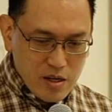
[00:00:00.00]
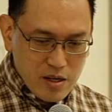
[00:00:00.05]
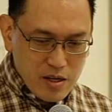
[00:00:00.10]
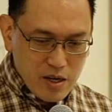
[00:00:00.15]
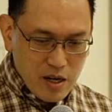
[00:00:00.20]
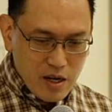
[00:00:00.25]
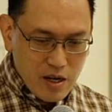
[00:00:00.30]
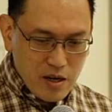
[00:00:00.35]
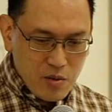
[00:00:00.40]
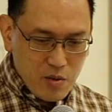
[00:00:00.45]

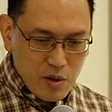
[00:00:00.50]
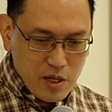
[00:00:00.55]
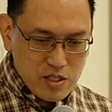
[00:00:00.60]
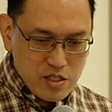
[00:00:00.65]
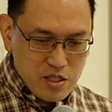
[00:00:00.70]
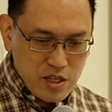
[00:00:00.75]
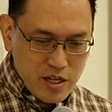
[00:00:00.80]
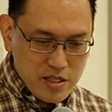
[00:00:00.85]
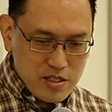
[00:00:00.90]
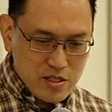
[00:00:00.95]
what
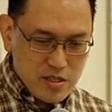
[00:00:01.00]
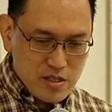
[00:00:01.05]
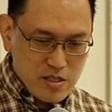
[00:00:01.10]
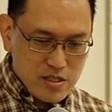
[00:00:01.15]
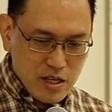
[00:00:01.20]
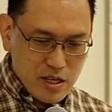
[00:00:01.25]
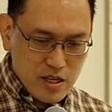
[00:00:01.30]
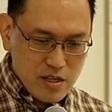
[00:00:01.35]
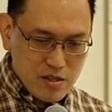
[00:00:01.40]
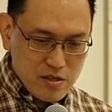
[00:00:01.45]
she has here is
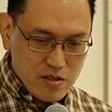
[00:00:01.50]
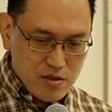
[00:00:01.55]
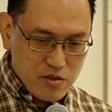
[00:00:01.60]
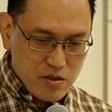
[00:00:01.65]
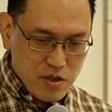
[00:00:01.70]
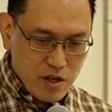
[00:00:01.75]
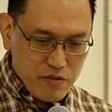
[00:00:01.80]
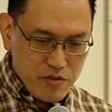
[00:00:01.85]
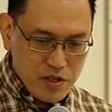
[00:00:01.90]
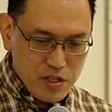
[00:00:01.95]
that
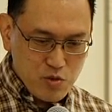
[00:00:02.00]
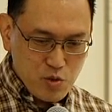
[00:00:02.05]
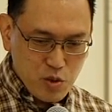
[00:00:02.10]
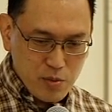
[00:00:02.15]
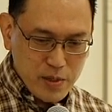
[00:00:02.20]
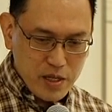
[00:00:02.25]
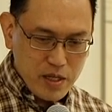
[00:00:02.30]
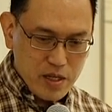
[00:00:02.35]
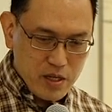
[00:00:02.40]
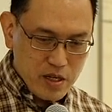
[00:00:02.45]
you have this
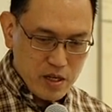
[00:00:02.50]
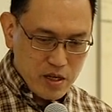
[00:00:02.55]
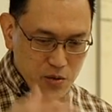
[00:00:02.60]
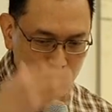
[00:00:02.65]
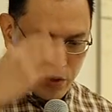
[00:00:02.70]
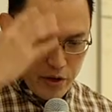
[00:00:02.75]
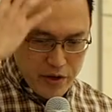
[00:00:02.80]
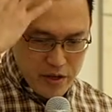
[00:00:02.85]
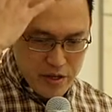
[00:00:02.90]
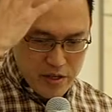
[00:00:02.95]
woman here
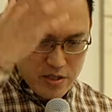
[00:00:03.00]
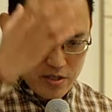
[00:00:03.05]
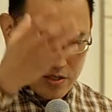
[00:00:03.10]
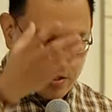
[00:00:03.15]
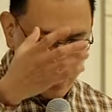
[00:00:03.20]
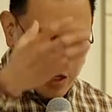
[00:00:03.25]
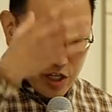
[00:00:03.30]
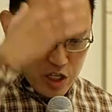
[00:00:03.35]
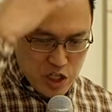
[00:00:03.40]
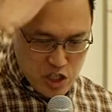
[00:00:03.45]
wearing a
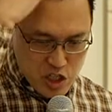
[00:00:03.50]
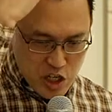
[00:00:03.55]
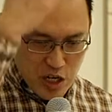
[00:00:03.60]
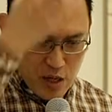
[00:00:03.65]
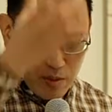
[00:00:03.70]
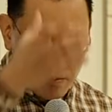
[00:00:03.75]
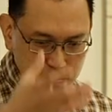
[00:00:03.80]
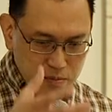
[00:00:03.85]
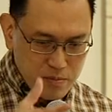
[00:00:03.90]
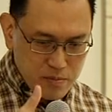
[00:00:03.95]

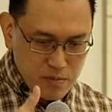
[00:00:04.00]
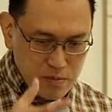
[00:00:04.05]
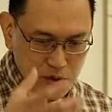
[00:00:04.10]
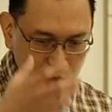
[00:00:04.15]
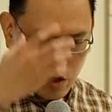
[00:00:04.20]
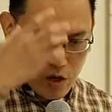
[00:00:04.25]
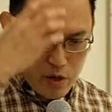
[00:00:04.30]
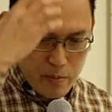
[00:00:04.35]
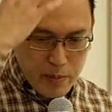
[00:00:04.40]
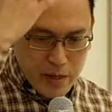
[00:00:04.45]
hijab
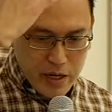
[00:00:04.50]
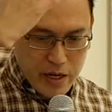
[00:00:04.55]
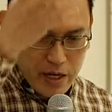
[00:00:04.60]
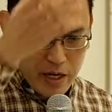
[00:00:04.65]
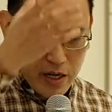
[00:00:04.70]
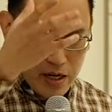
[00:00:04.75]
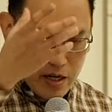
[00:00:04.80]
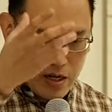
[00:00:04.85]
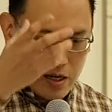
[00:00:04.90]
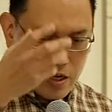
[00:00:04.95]
or a
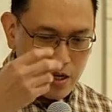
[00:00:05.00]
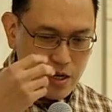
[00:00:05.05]
burqa.